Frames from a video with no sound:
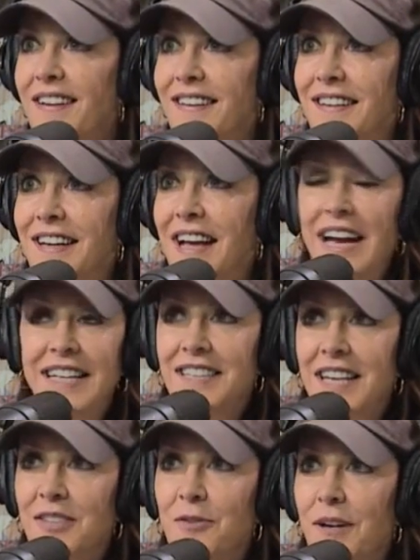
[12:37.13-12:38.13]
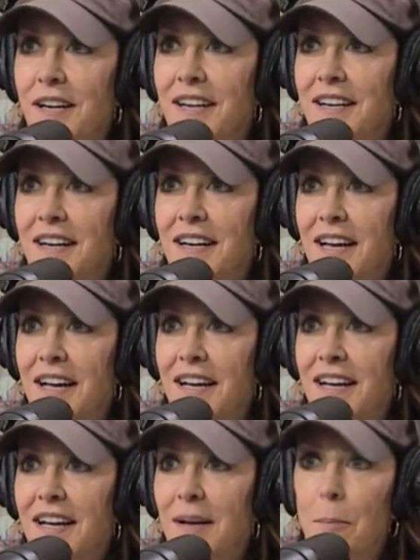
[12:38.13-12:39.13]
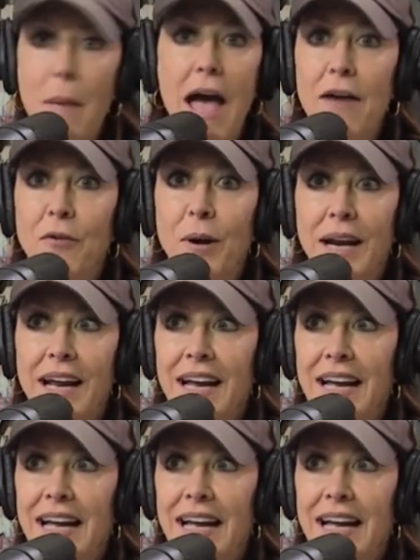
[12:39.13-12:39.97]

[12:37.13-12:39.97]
Oh, eccentric. It does. Maverick.